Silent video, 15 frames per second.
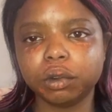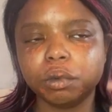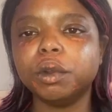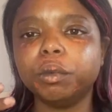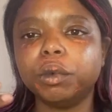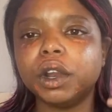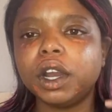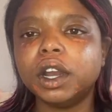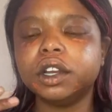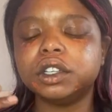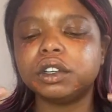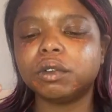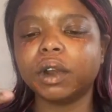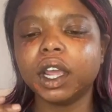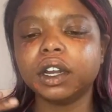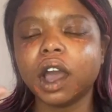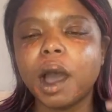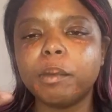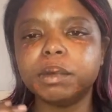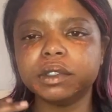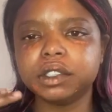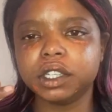We're in direct
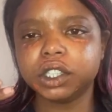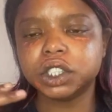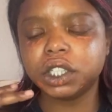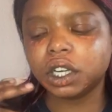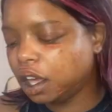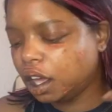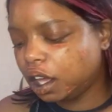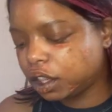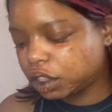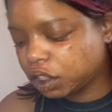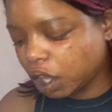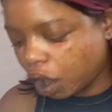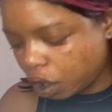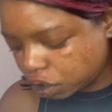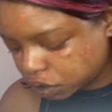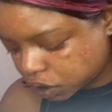opposition of a thought,